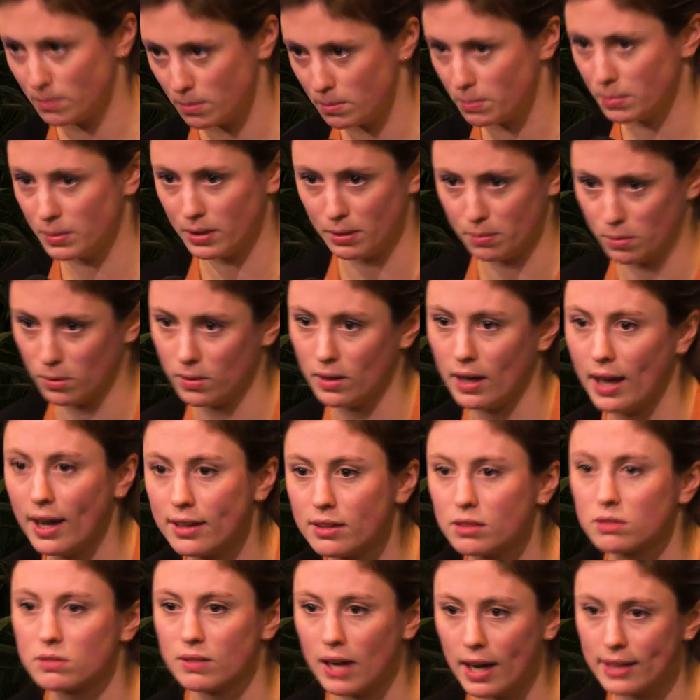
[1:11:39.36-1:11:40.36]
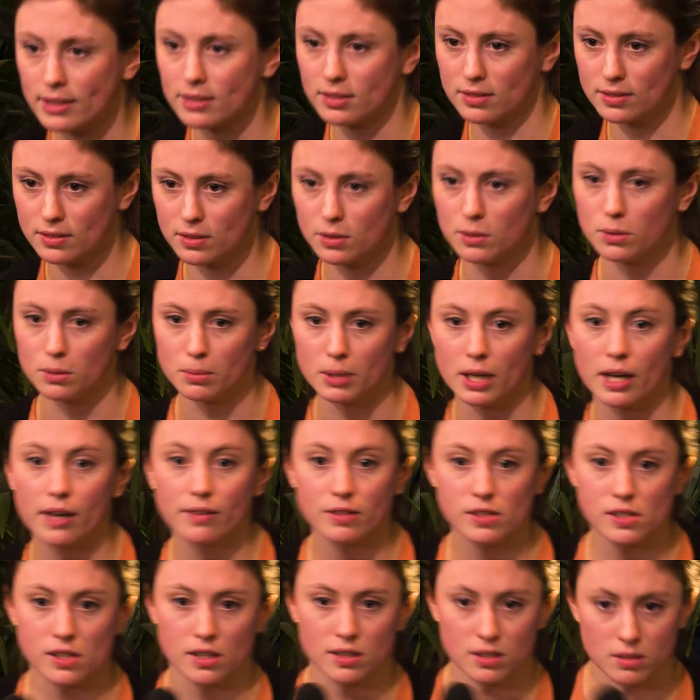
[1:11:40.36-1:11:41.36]
people had the right to behave
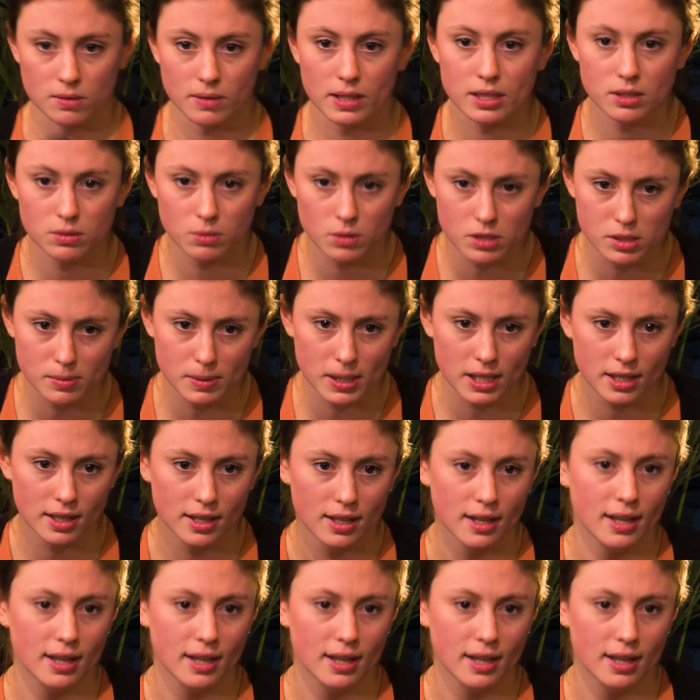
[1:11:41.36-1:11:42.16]
a certain way towards me.